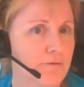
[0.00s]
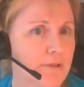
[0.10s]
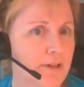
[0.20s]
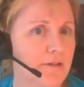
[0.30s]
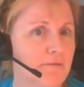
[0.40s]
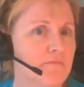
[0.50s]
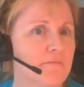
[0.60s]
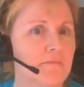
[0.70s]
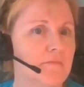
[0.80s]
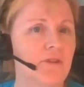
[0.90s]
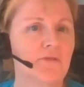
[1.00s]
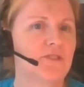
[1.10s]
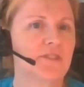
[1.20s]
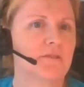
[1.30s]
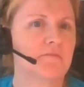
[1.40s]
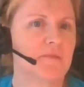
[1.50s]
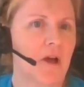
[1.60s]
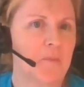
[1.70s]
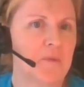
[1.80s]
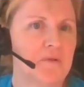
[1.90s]
And, you know, just a
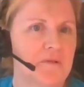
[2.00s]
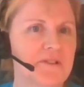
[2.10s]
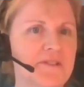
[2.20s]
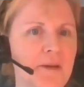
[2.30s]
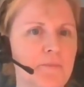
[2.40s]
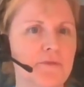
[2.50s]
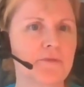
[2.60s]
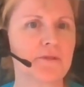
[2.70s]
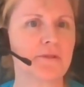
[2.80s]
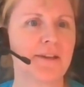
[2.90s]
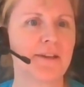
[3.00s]
couple examples.